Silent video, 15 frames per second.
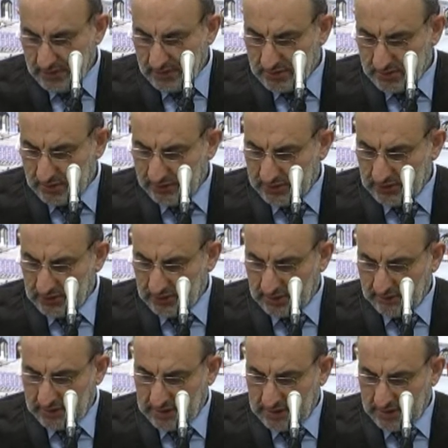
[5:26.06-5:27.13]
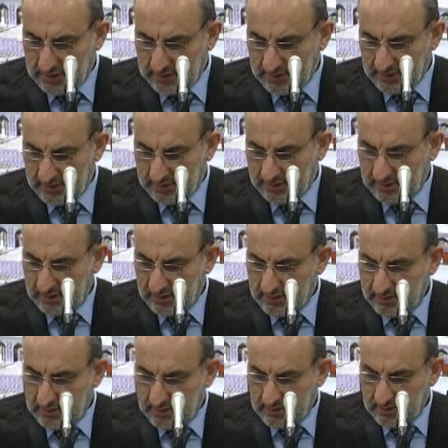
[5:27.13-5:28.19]
So he mentioned beside the 3,
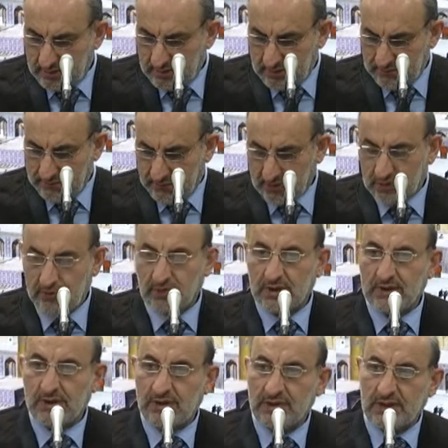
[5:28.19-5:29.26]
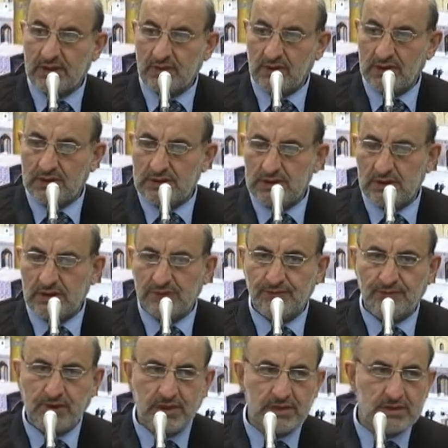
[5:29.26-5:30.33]
the 4th one, the 3rd one, he said
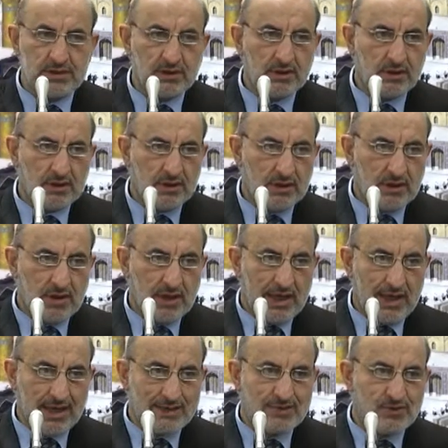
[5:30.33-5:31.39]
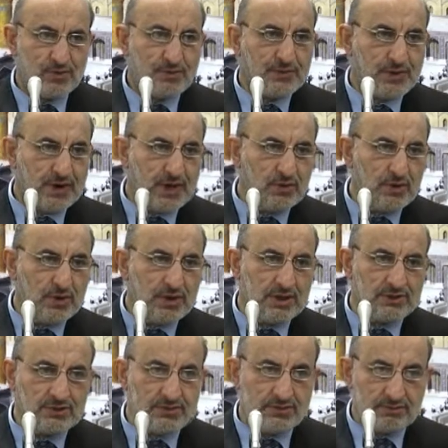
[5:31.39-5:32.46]
if he has to pray with
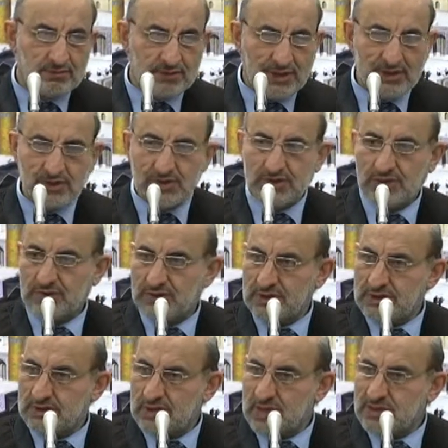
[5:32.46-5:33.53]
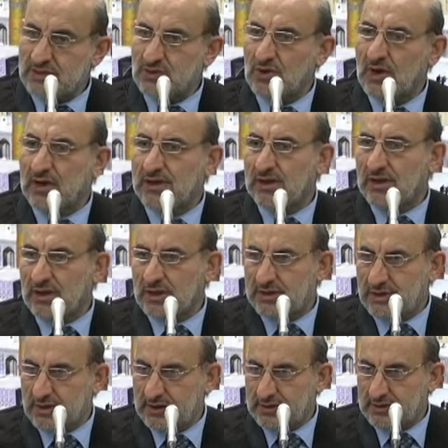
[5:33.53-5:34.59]
a najis dress, he has no other
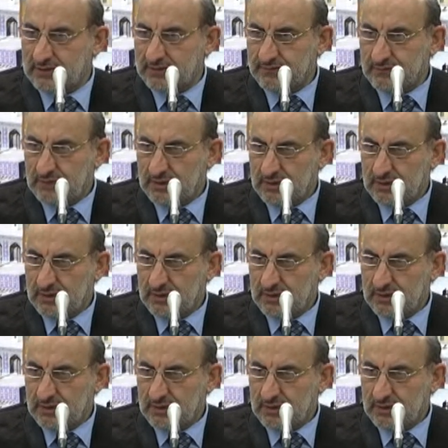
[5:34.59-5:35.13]
alternative.